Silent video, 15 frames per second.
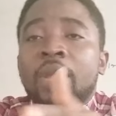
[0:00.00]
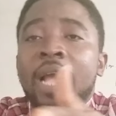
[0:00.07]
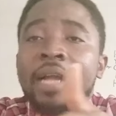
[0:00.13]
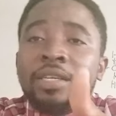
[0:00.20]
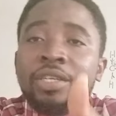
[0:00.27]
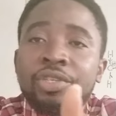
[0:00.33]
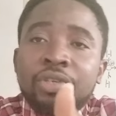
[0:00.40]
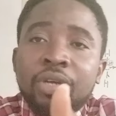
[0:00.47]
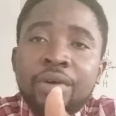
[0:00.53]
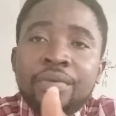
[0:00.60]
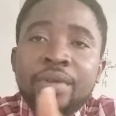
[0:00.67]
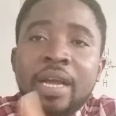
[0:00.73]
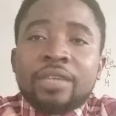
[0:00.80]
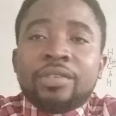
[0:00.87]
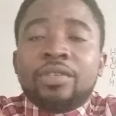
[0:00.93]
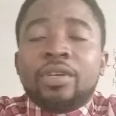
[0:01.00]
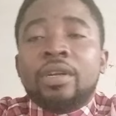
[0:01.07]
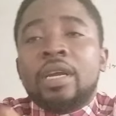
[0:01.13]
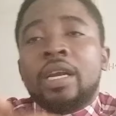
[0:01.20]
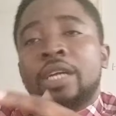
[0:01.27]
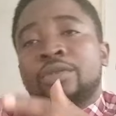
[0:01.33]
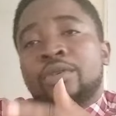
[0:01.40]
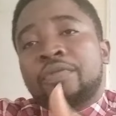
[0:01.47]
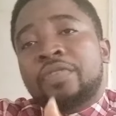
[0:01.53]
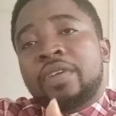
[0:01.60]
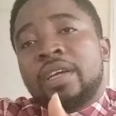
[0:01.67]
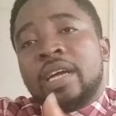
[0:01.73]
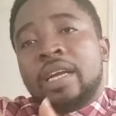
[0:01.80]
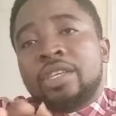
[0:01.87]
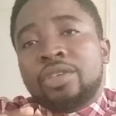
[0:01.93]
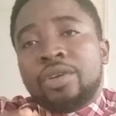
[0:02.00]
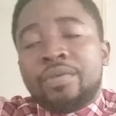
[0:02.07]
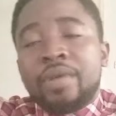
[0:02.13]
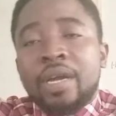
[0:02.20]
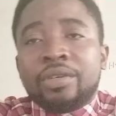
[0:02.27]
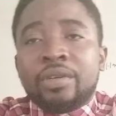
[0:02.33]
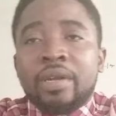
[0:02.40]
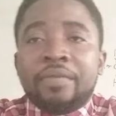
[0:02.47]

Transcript: addition reaction, electrophilic addition reaction,